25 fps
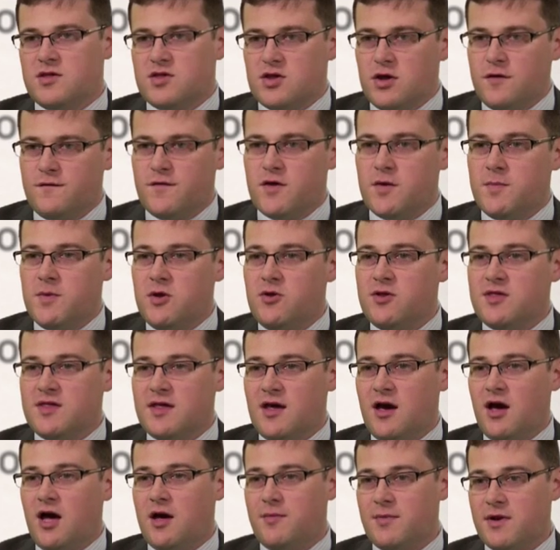So for
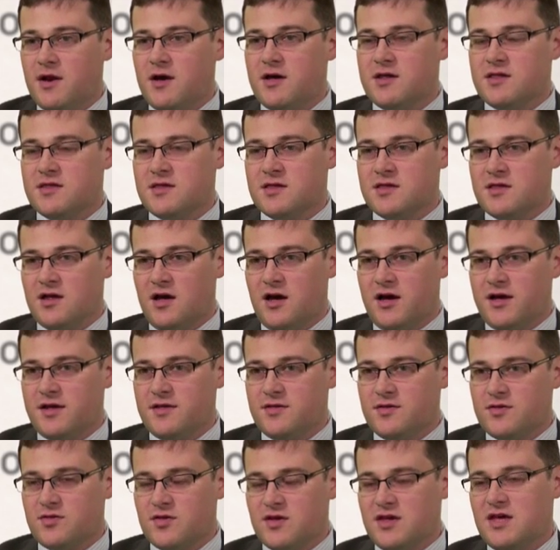community harmonized
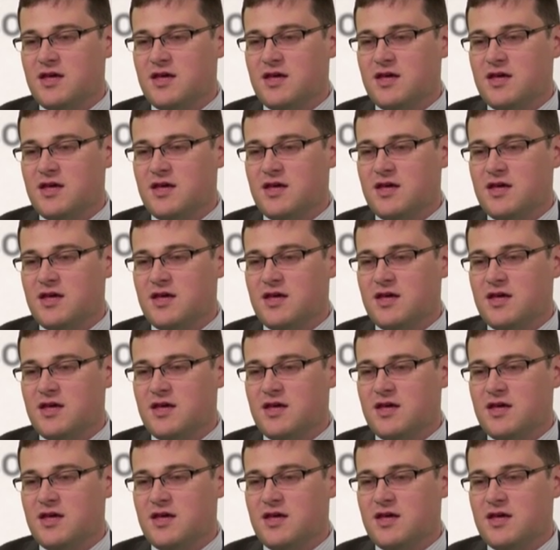designs,